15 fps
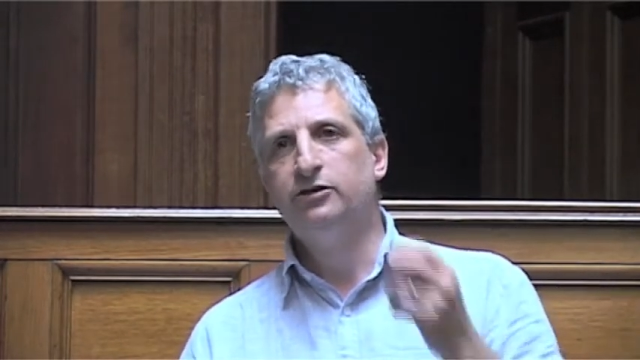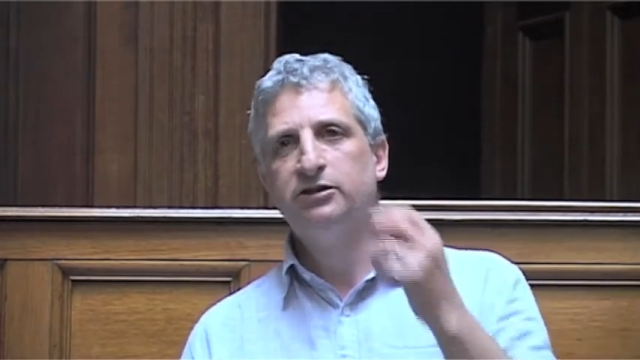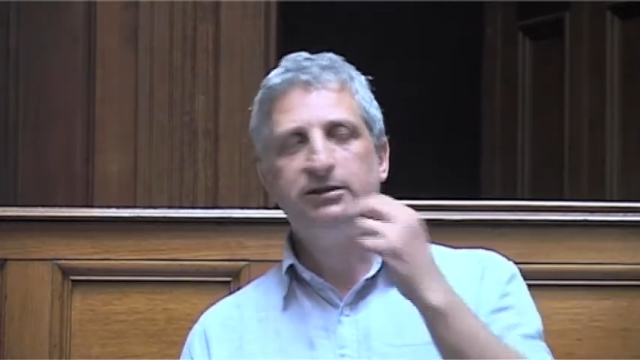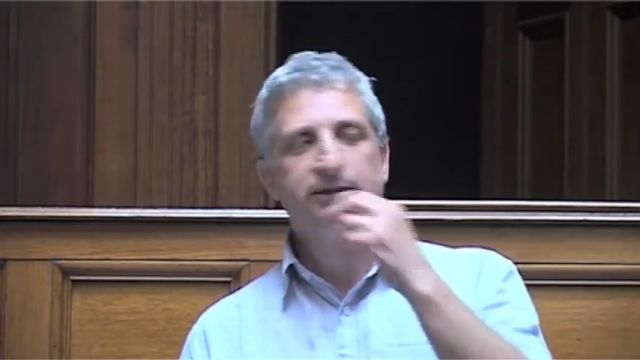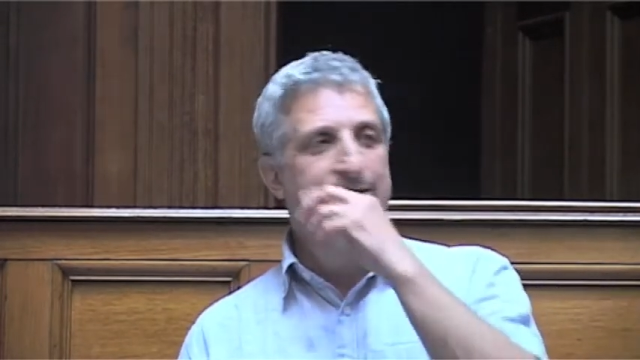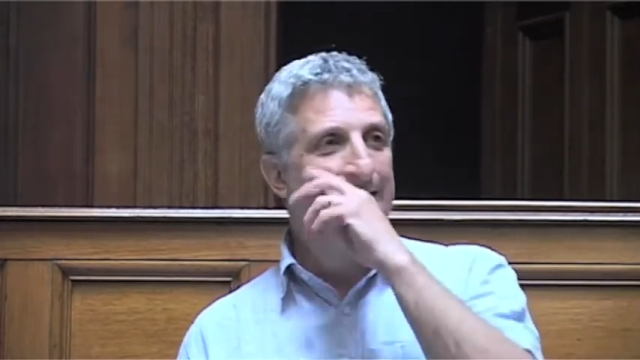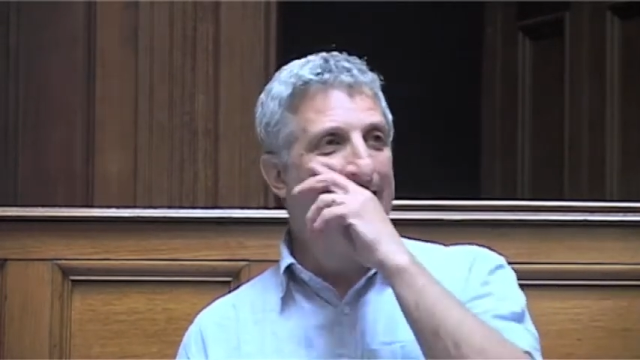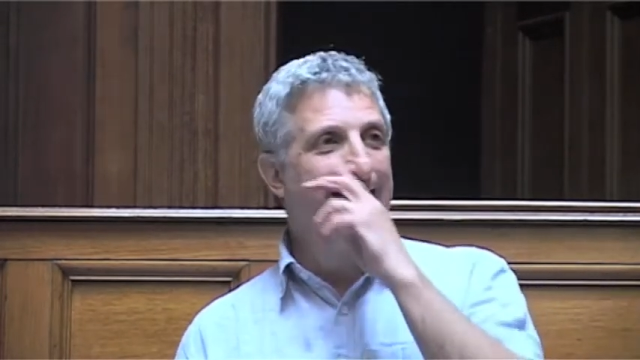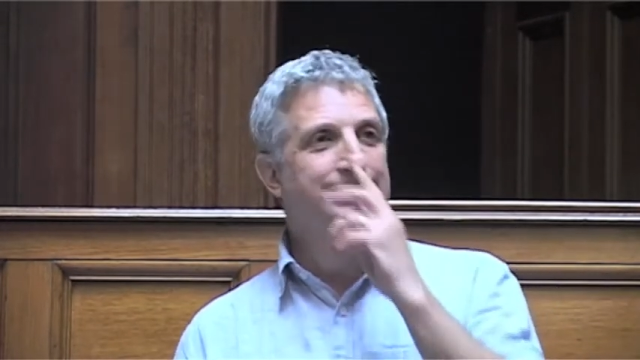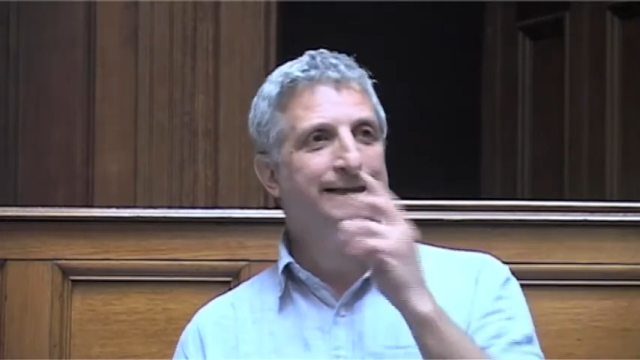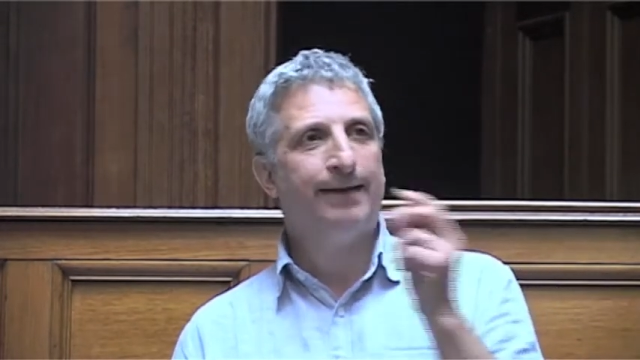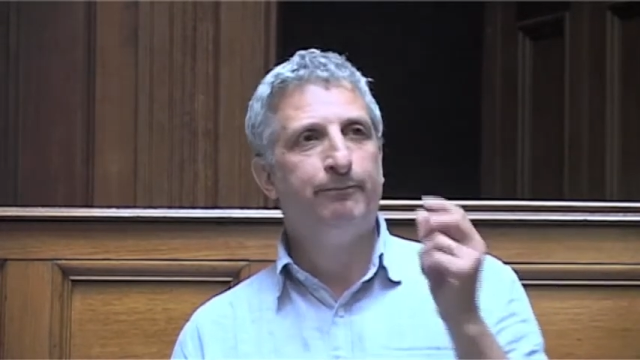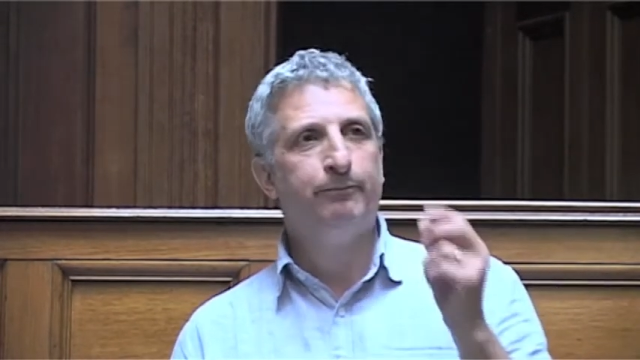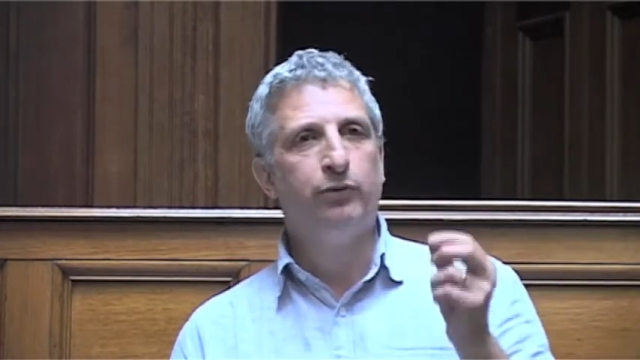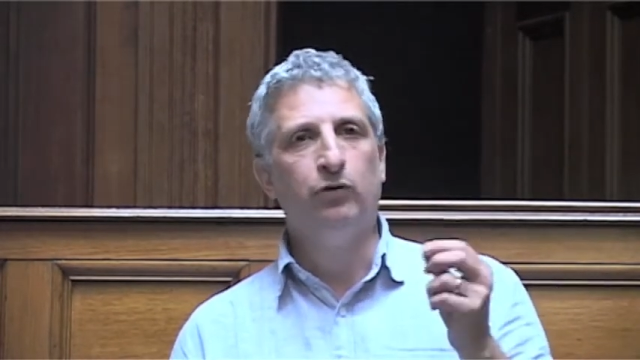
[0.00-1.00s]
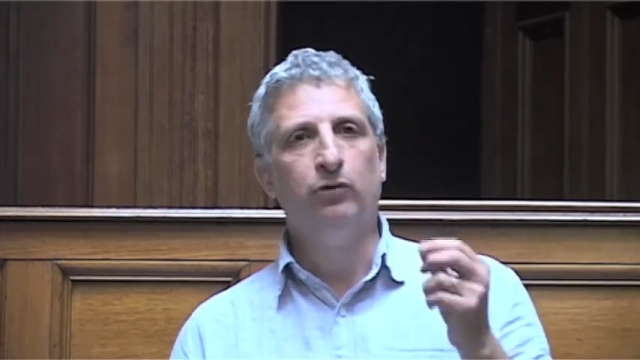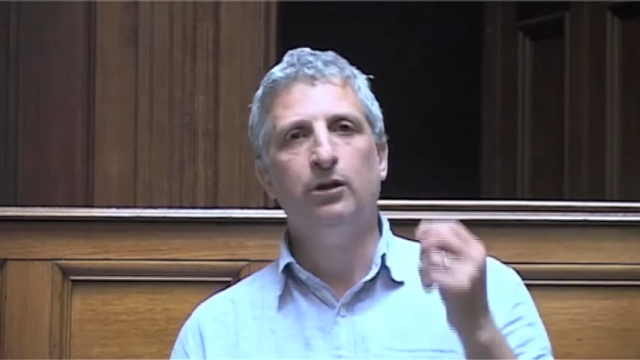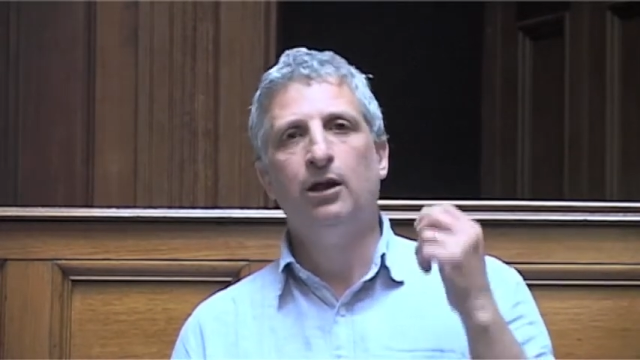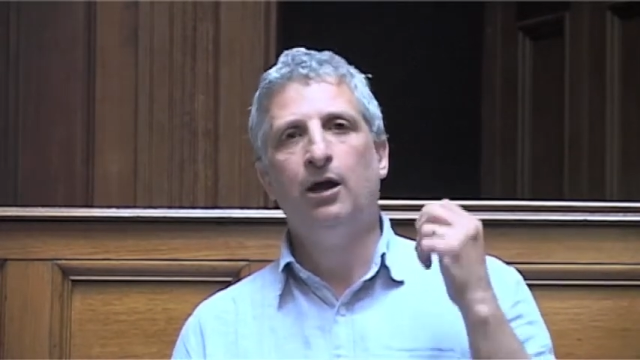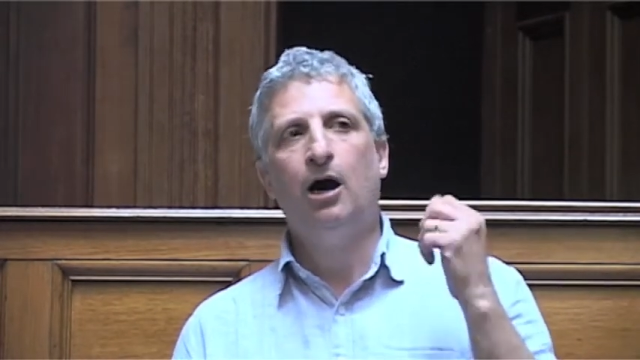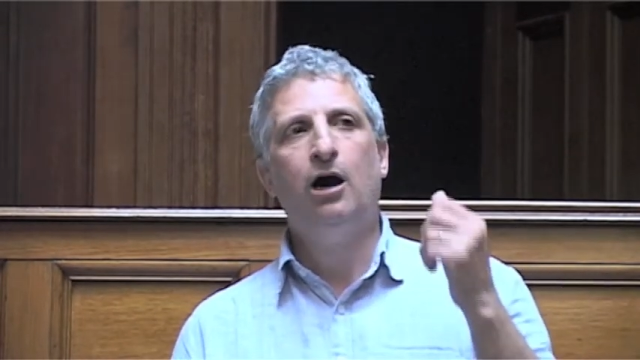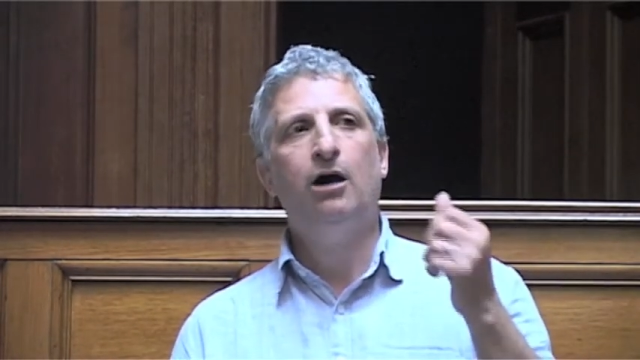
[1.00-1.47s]
just as an example,
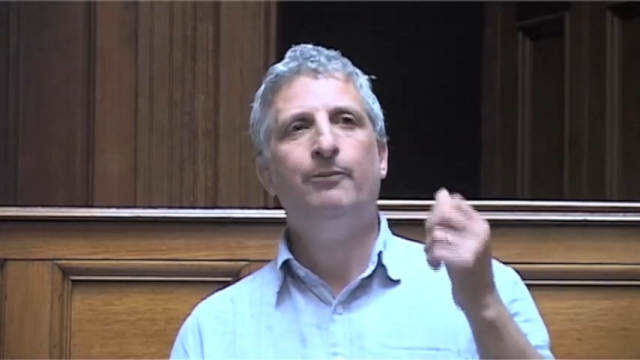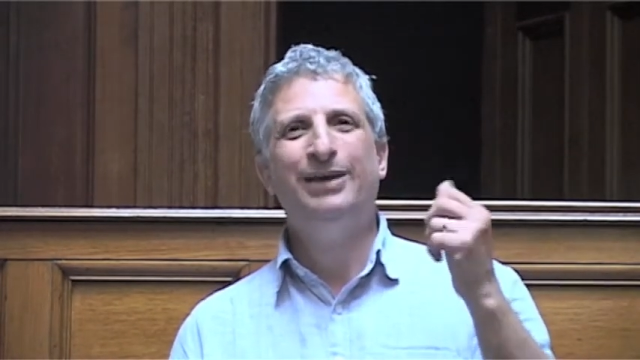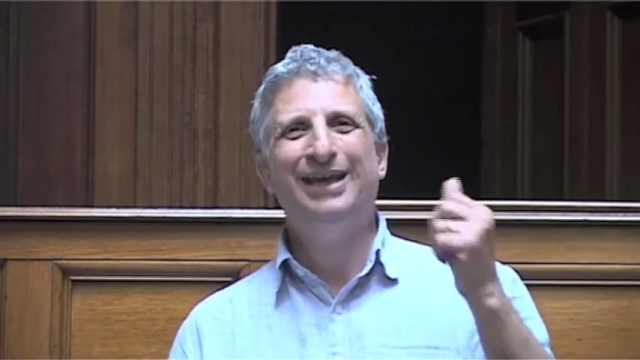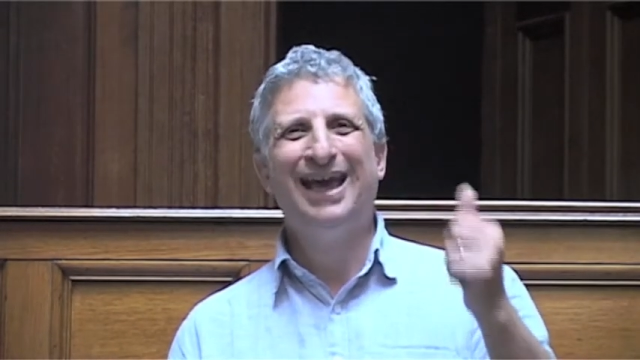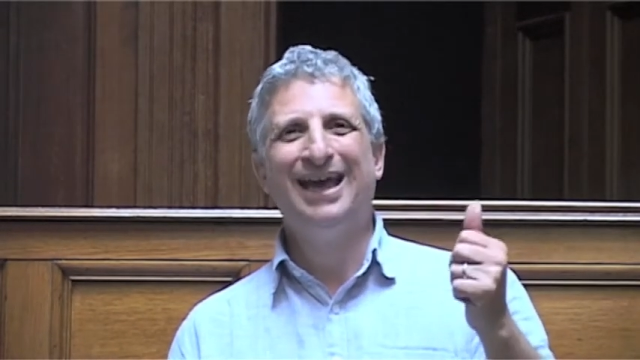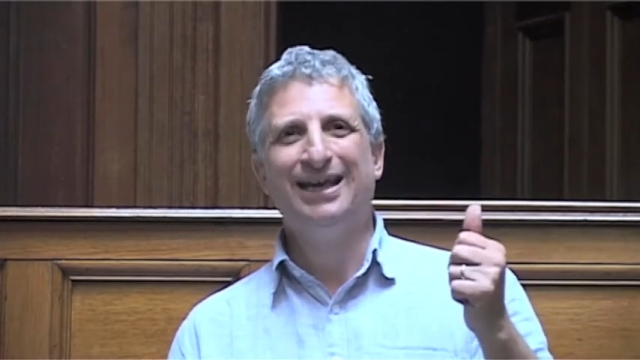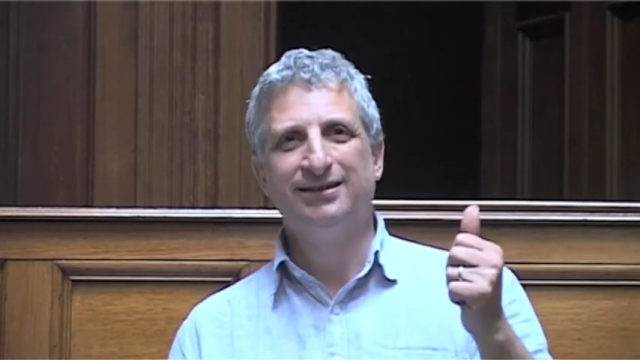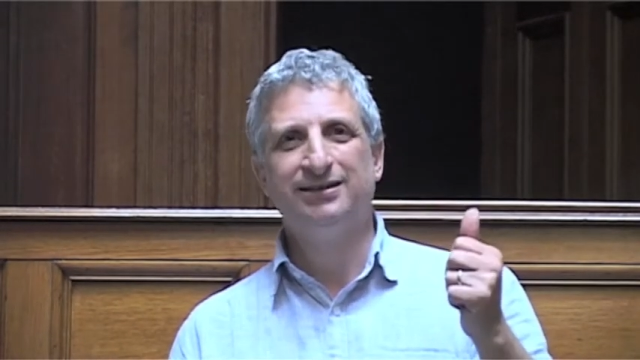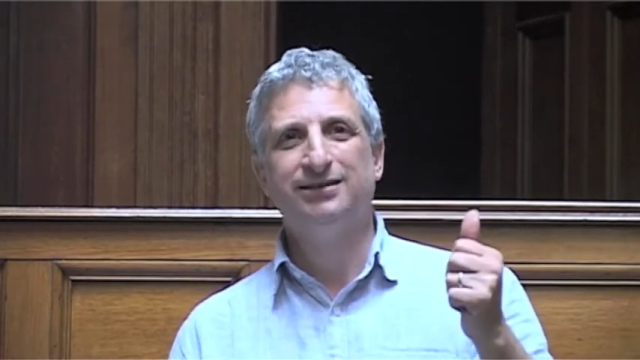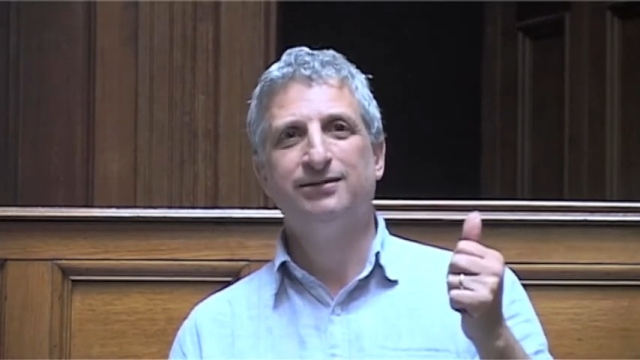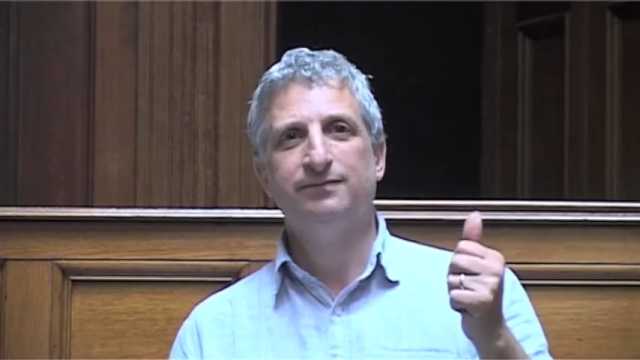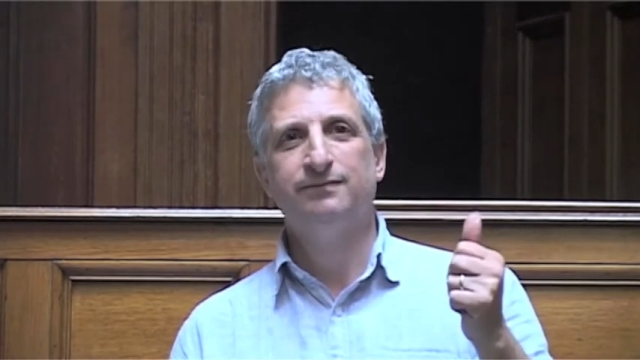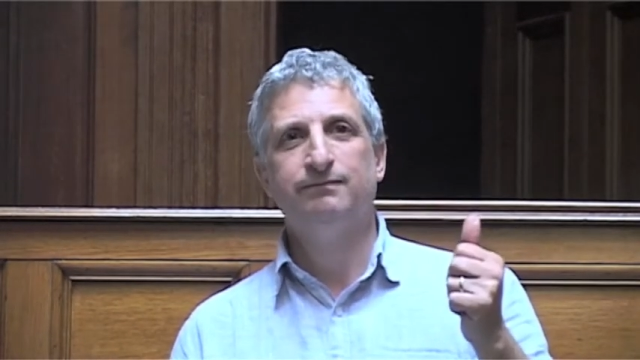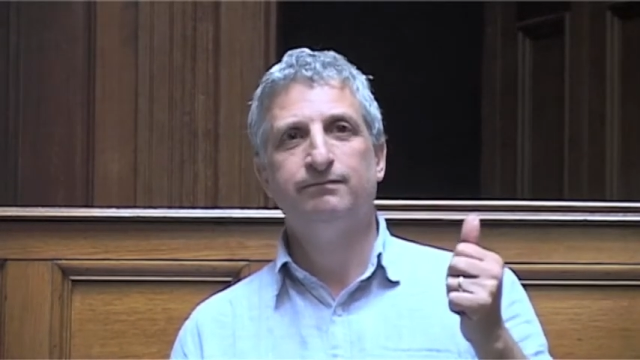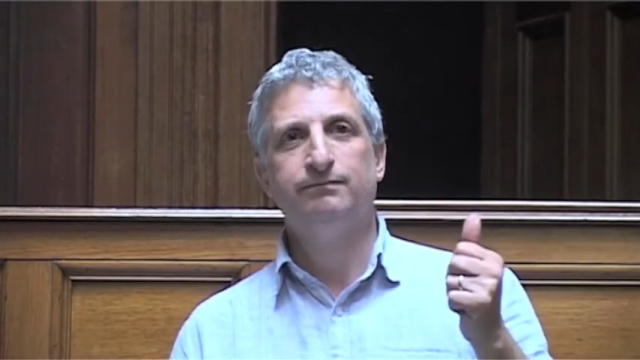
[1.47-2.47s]
RBS,